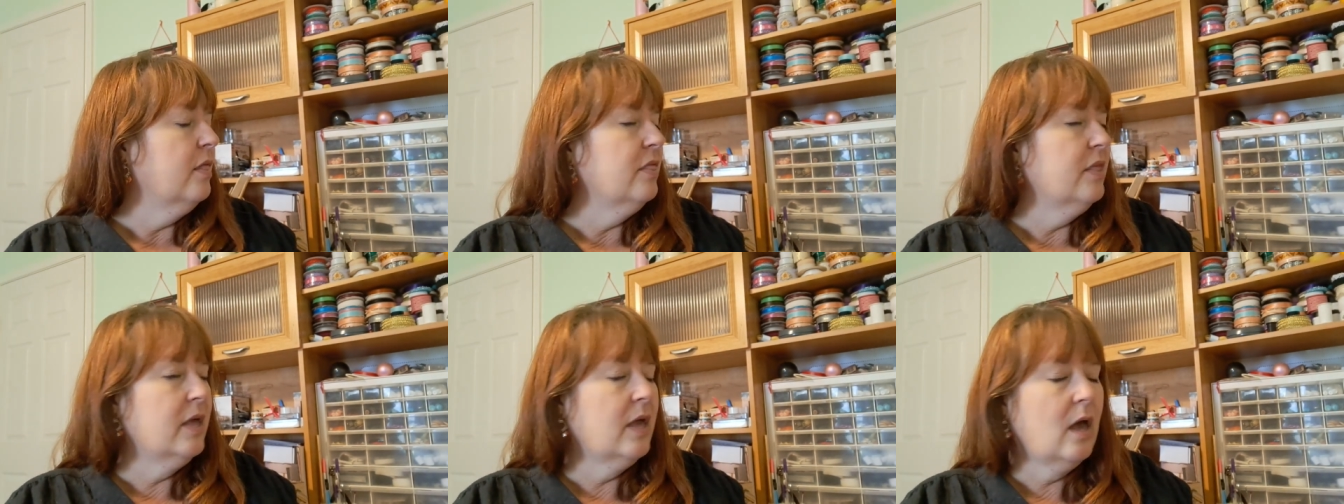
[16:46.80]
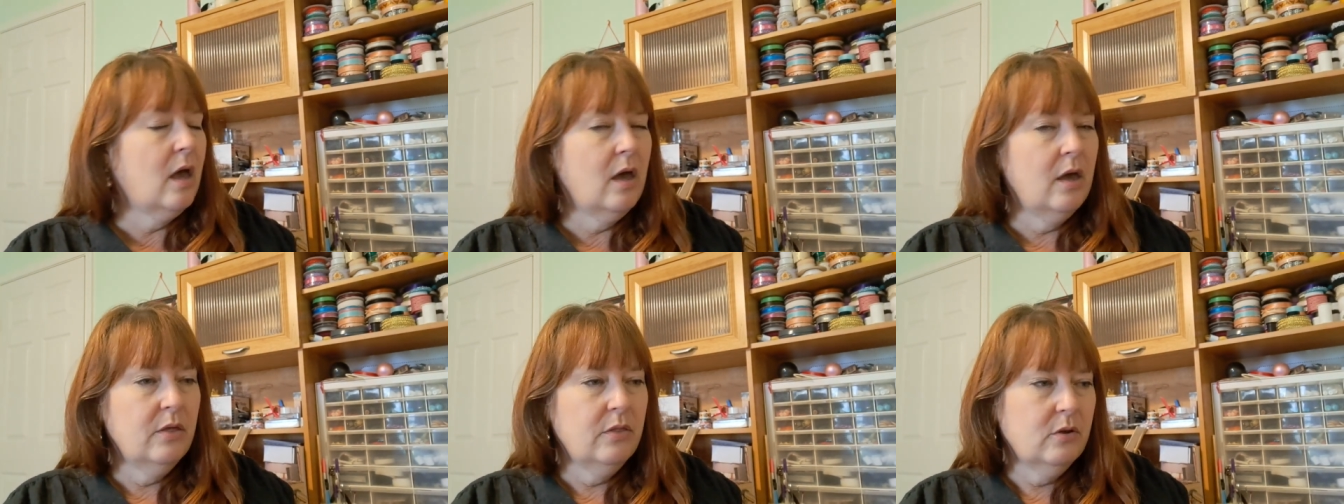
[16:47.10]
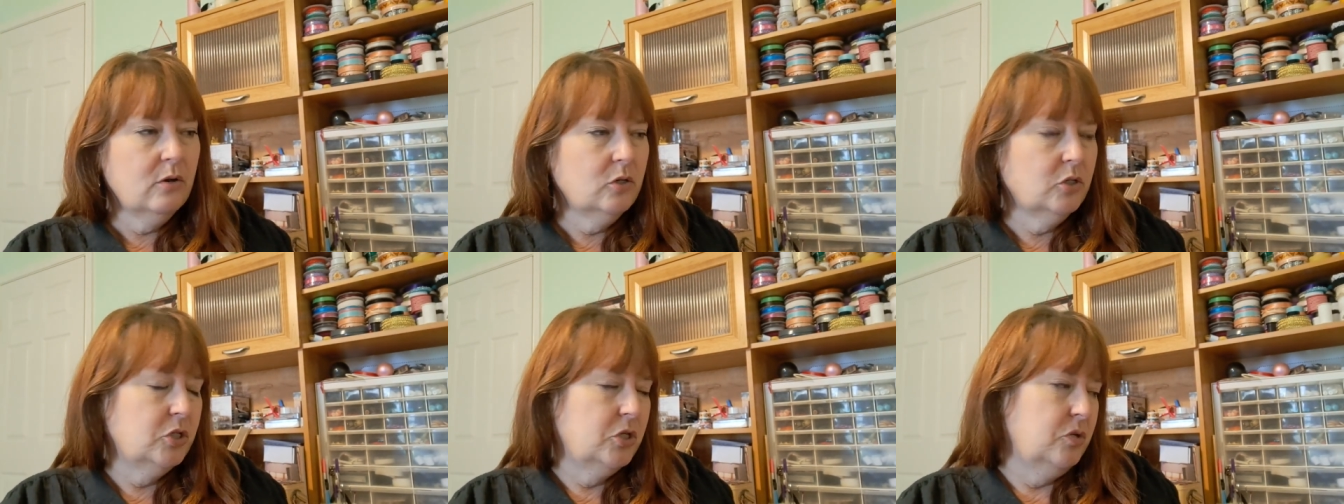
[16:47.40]
The
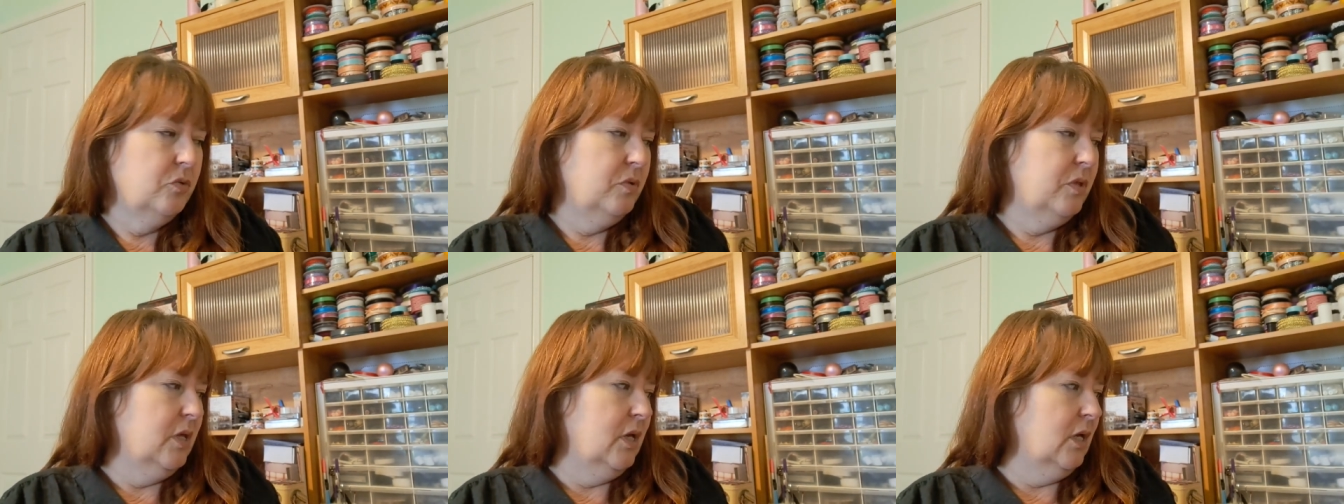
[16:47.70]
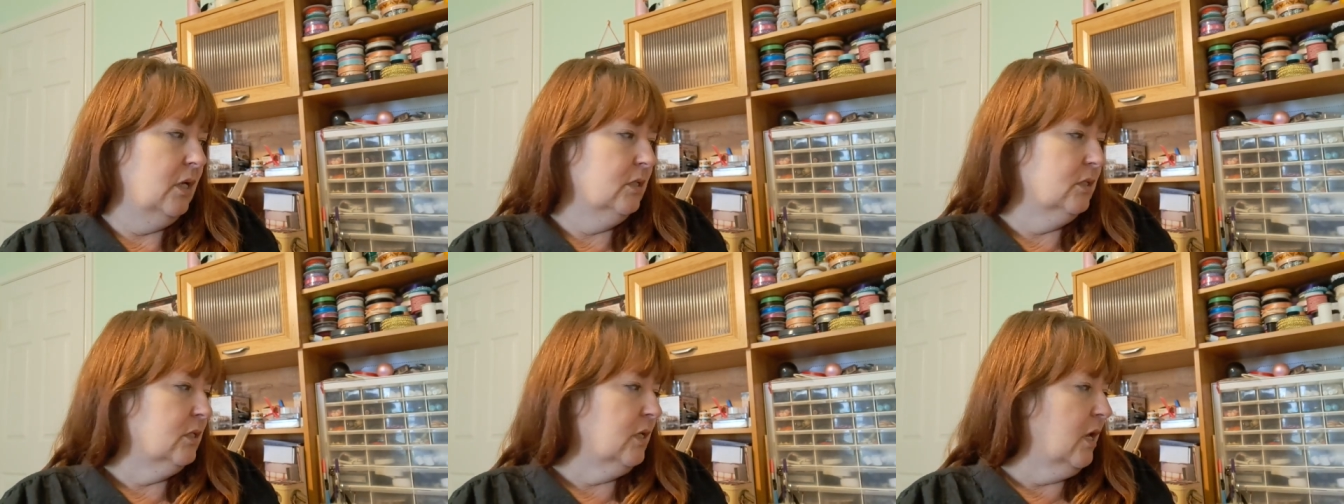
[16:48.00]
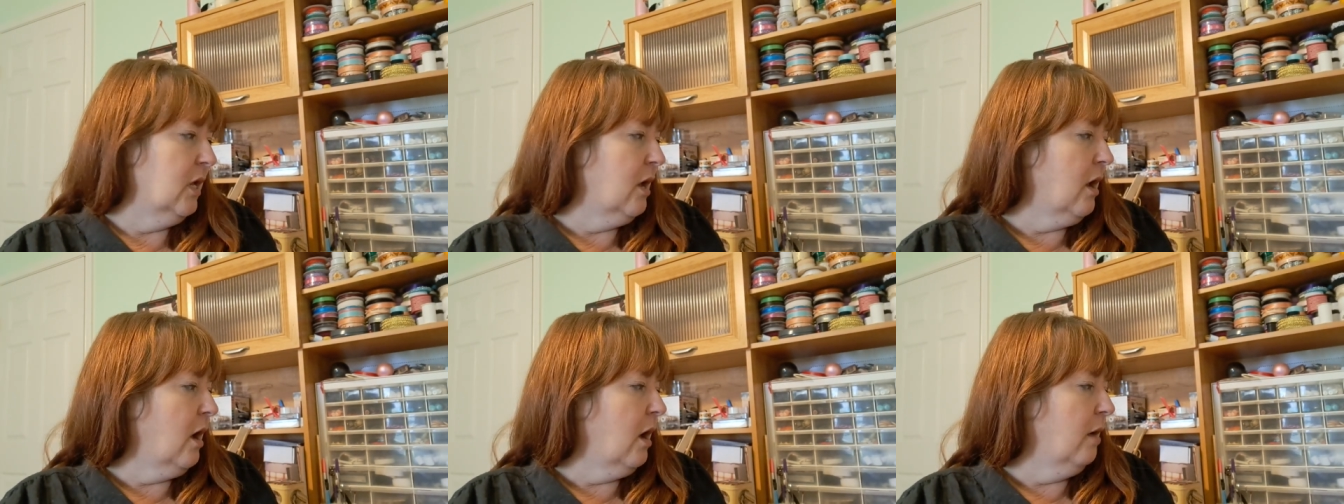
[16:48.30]
other two things
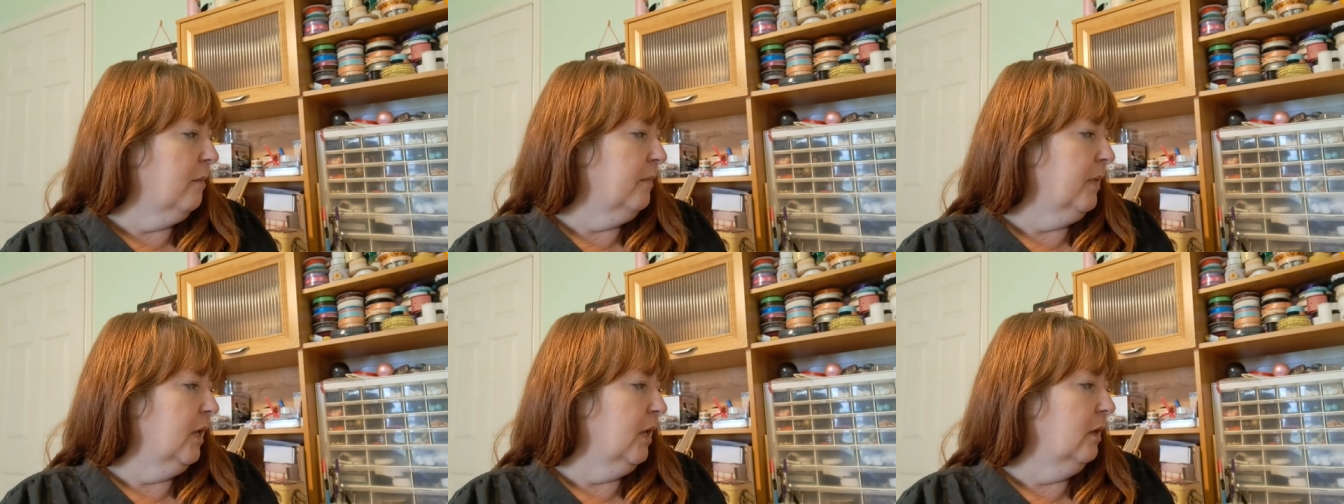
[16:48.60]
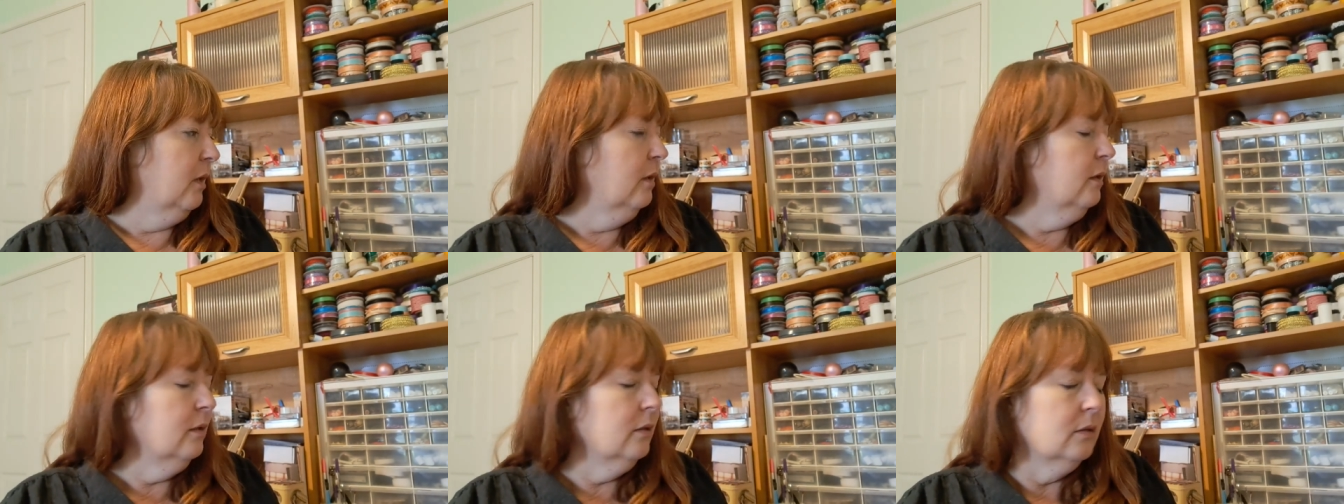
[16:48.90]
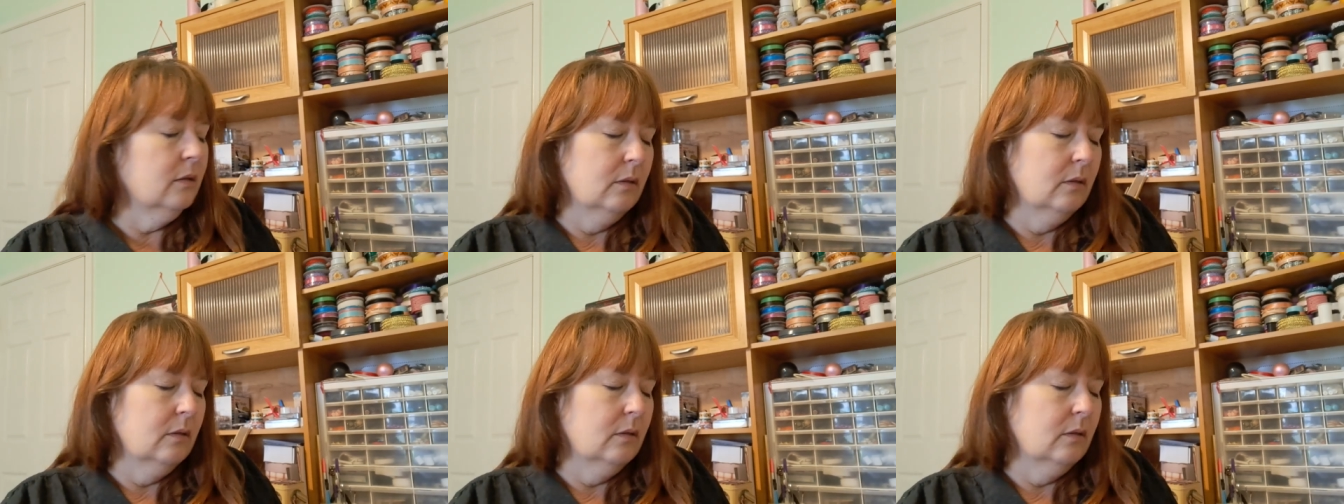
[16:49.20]
he got me,